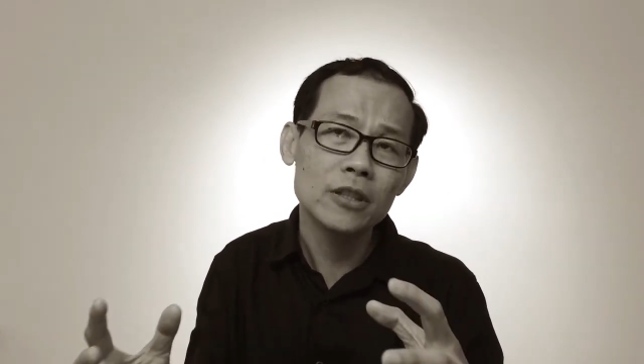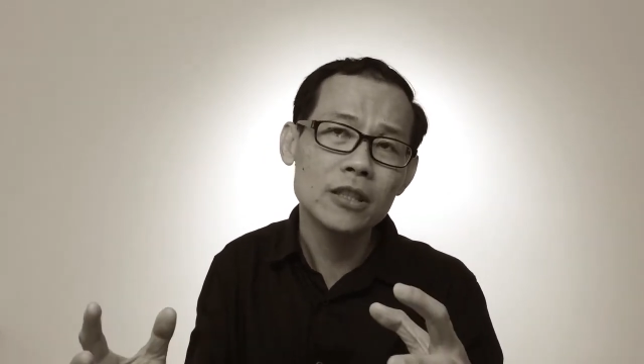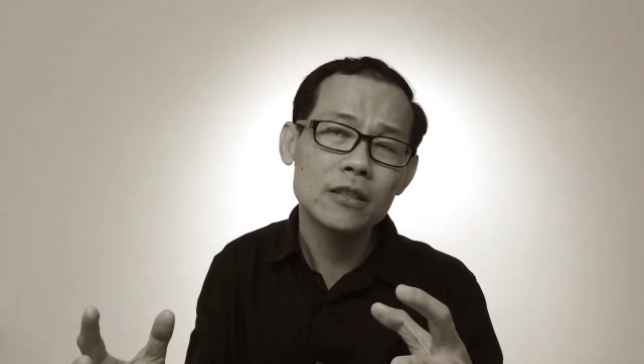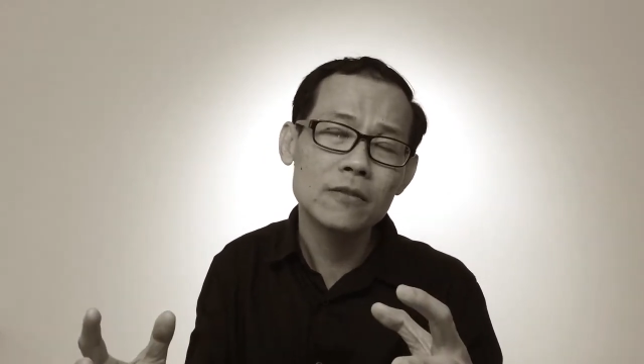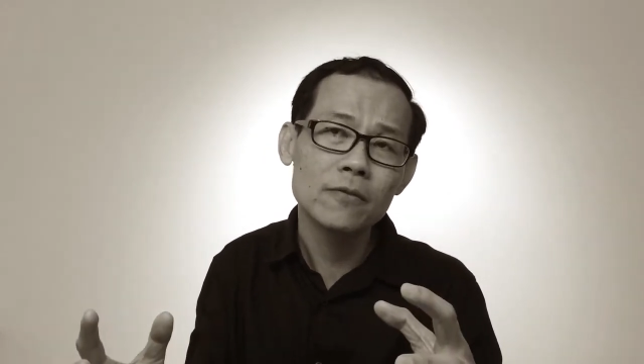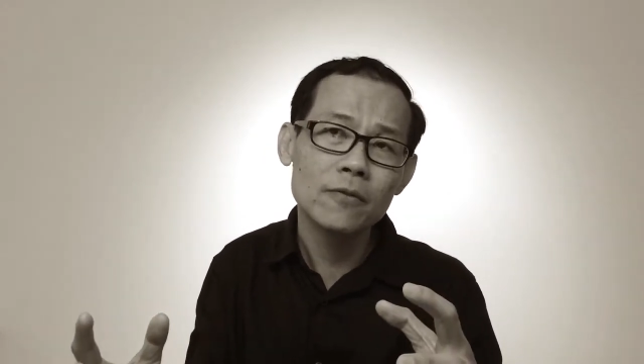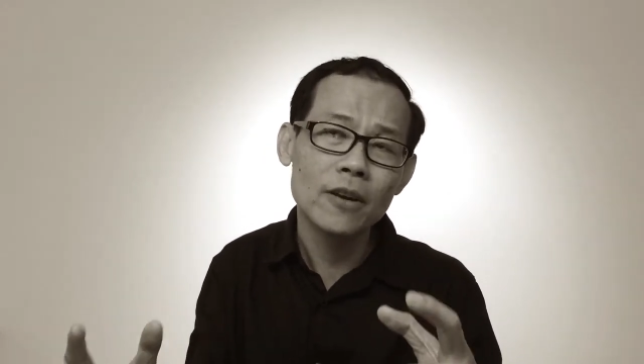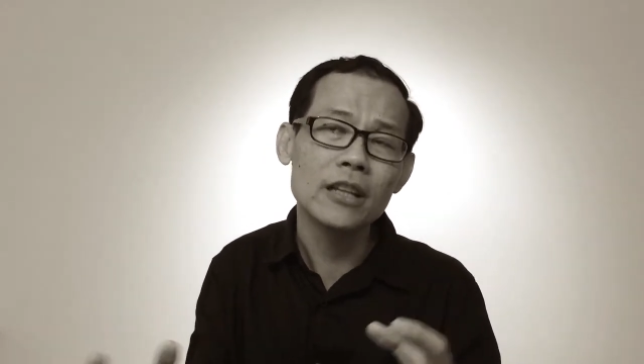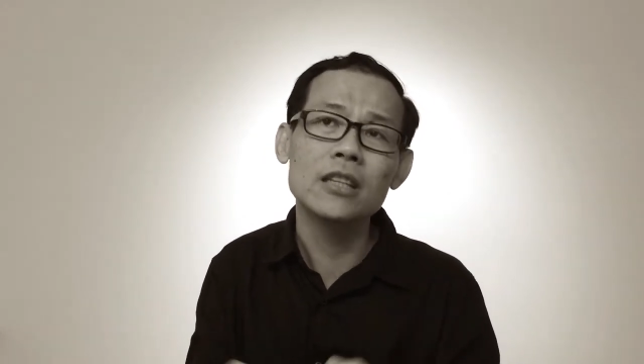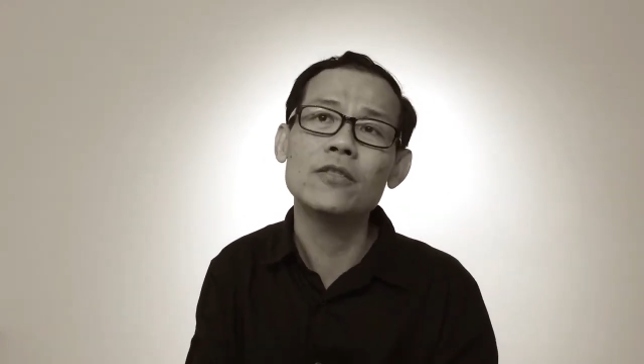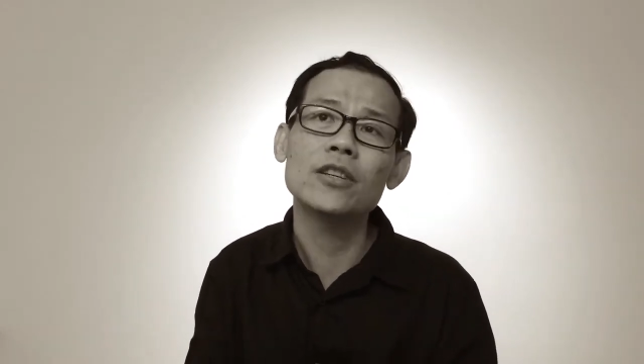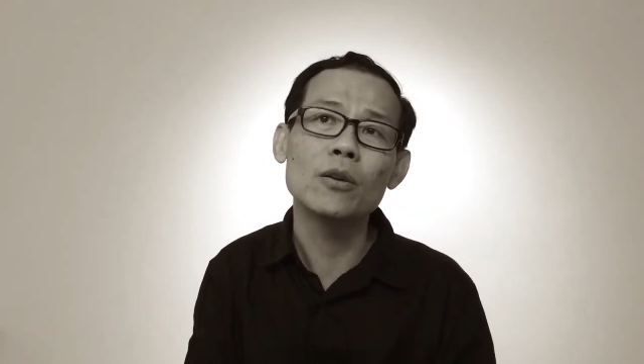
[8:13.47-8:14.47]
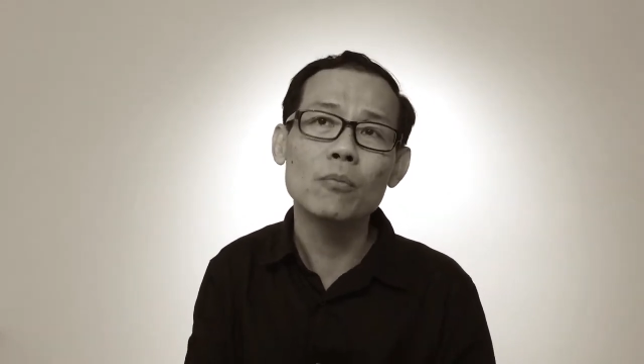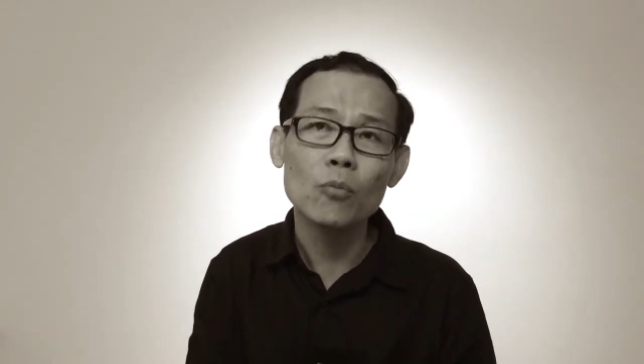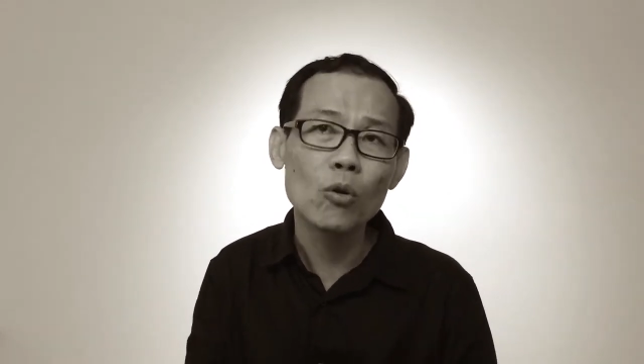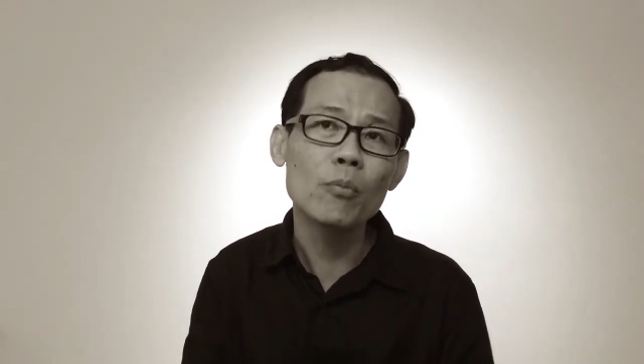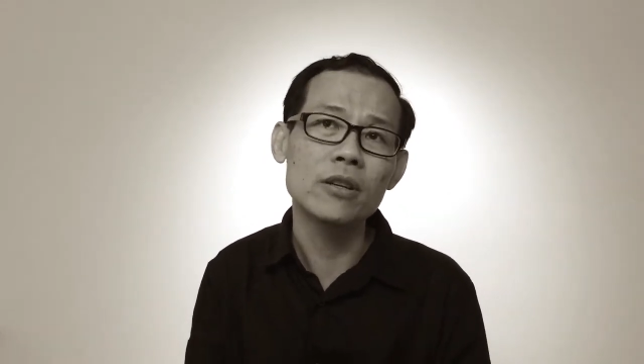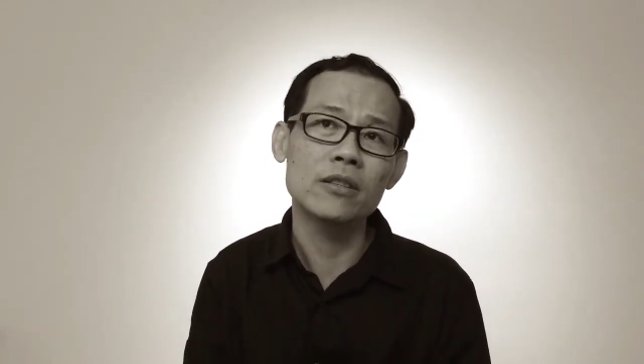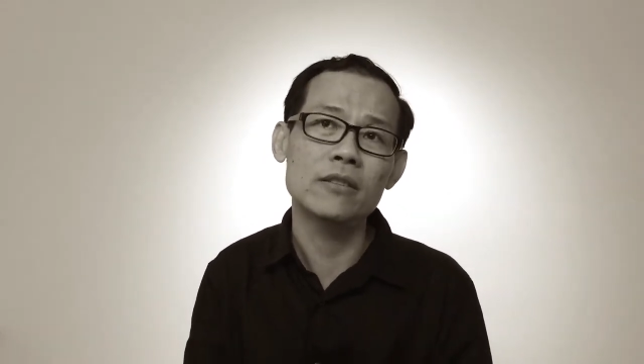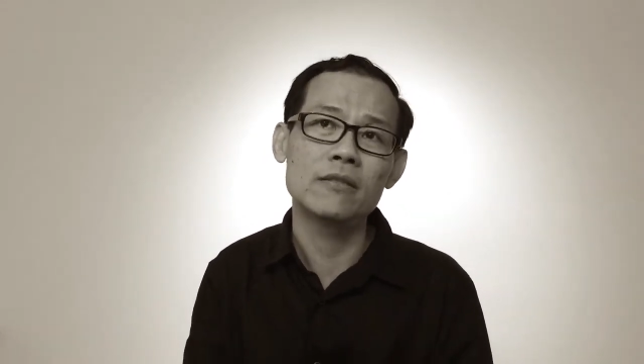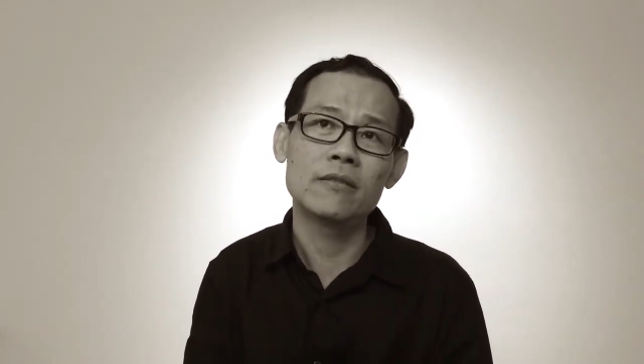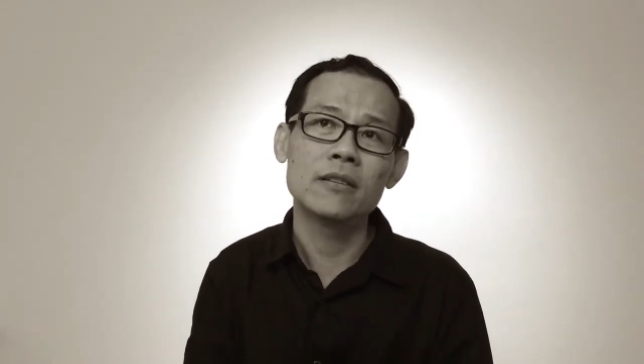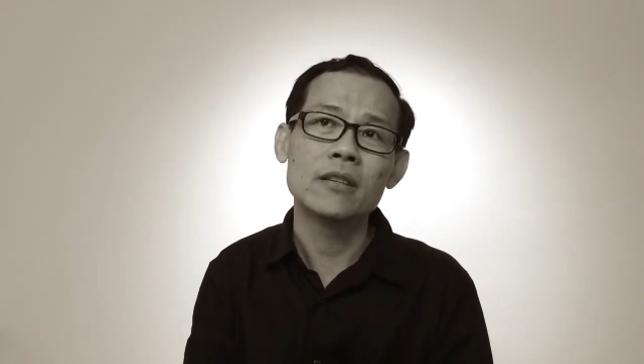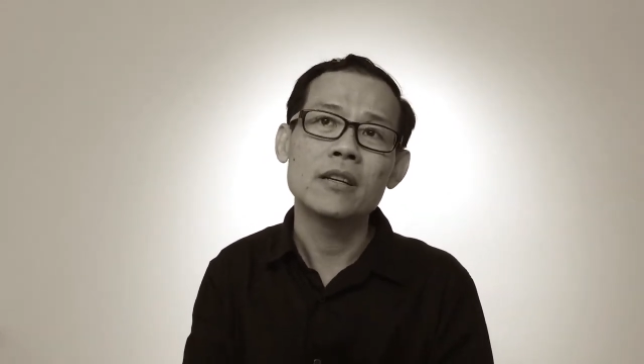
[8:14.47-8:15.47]
these very difficult
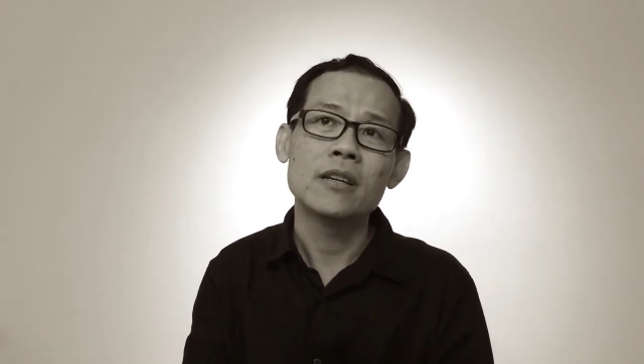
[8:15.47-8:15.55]
moments,